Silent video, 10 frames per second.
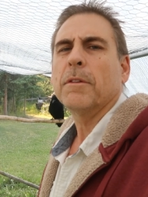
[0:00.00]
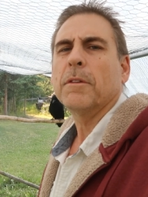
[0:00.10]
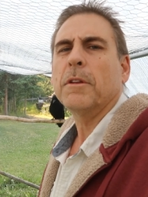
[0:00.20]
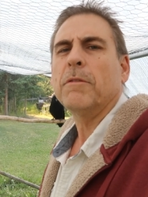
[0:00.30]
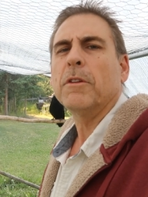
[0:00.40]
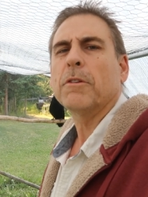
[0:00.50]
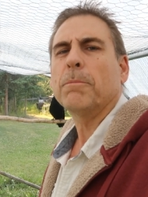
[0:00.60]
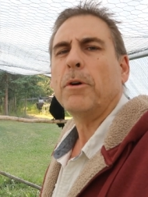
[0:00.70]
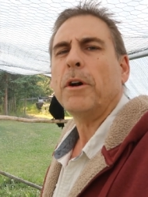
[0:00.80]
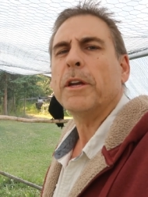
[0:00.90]
even little
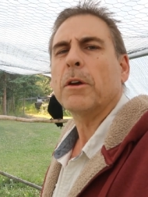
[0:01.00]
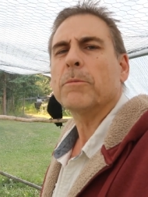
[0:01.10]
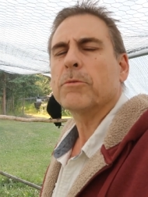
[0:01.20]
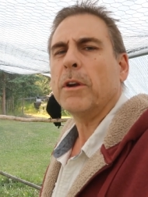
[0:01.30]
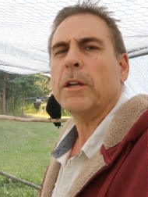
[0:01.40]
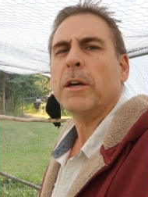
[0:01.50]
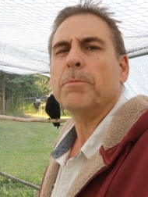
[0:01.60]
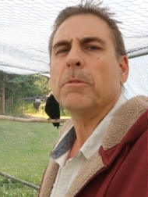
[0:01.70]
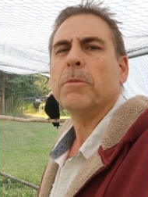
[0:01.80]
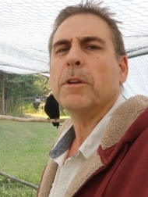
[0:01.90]
Pie, he comes right
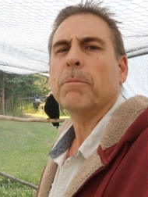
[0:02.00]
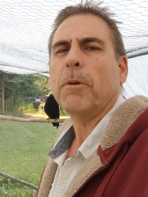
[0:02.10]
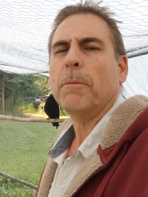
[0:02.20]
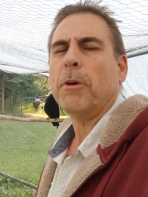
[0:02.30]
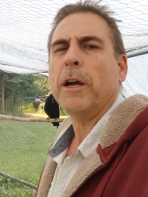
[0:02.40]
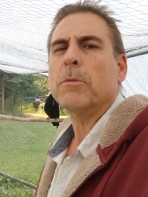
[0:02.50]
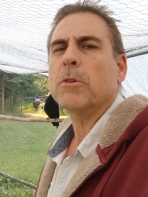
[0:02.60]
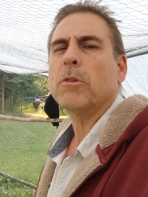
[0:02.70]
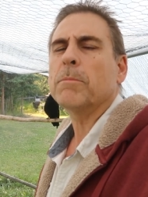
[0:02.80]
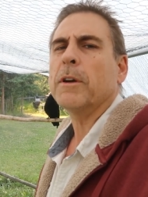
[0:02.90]
up to me. Pie, Pie will
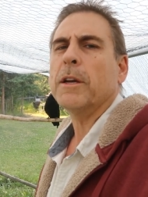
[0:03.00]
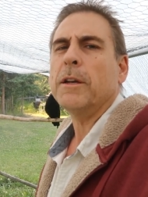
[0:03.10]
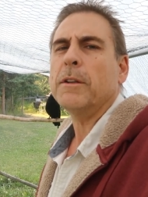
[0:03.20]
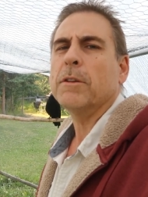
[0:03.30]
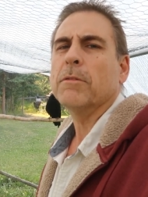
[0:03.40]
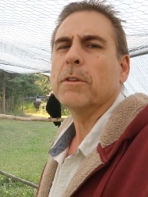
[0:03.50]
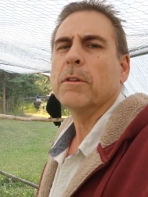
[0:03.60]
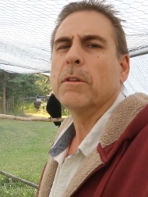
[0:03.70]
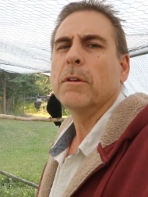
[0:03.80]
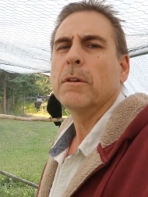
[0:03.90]
go on my hand
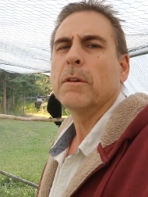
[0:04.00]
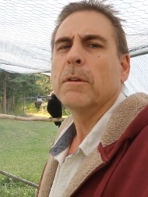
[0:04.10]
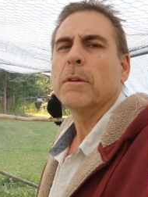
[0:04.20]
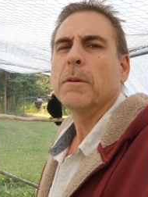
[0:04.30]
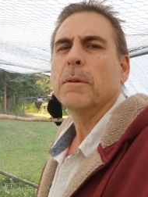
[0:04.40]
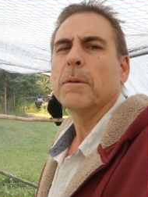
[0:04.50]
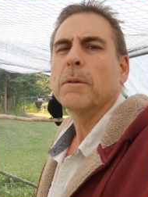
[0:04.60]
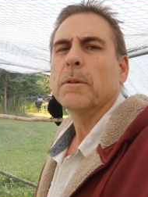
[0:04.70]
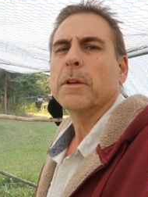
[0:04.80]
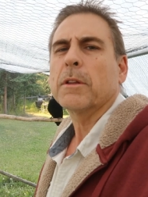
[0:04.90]
even.
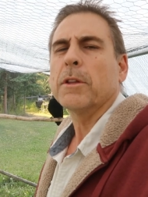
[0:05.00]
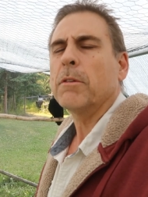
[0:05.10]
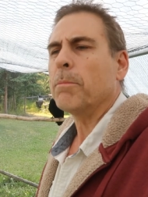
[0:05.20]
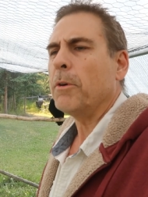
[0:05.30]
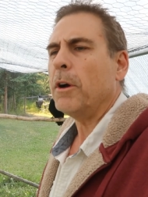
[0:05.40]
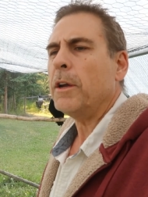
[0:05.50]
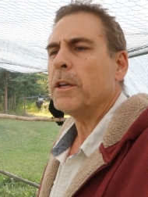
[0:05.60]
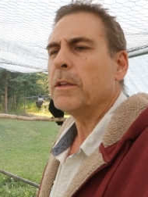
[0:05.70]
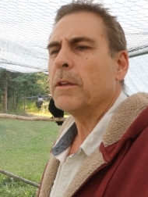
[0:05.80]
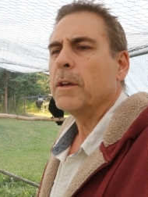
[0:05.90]
Like, little
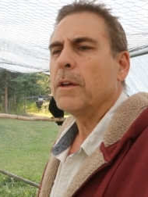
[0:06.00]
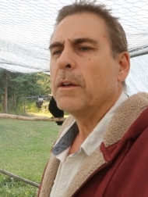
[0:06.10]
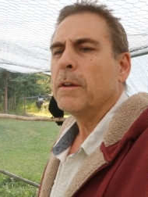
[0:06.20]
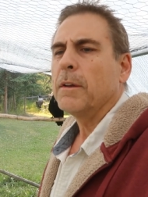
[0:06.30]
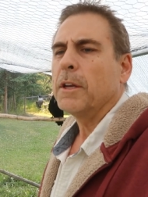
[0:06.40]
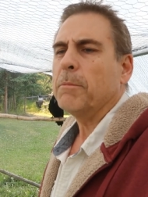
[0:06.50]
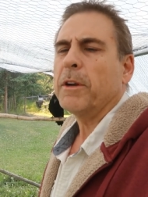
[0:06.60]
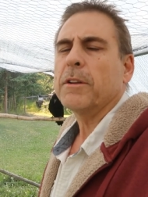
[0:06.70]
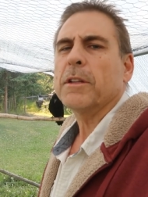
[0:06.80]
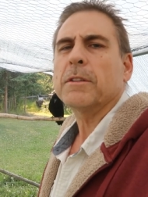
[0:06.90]
Pie, he
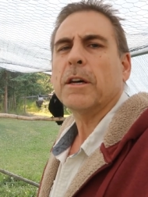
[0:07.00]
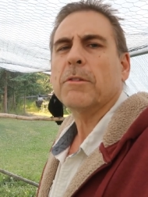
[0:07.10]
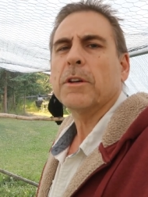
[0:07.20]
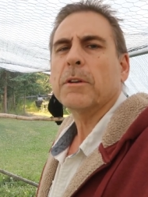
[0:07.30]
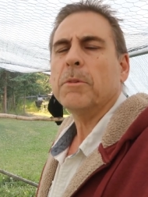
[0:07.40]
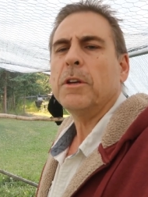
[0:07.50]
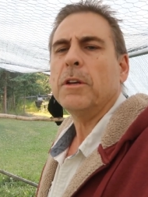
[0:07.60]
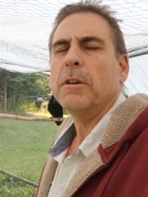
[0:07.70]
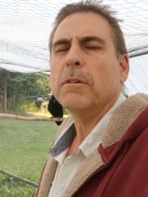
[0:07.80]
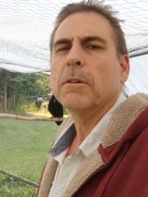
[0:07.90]
might not sound like
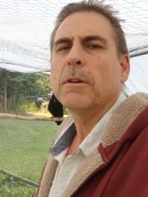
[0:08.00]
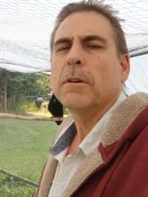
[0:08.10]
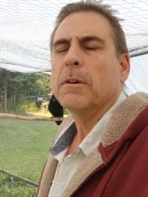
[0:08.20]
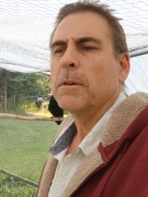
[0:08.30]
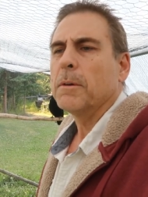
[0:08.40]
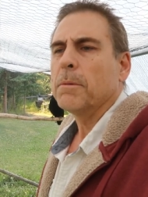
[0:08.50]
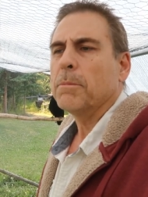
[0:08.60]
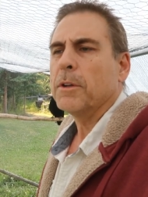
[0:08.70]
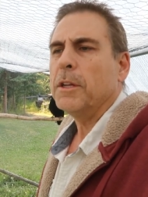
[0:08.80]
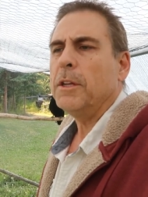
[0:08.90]
me,
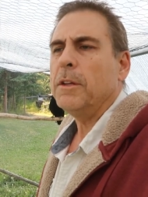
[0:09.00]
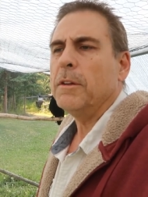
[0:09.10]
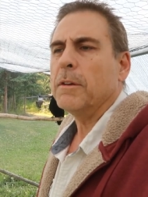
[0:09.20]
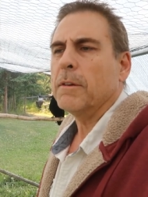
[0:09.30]
but he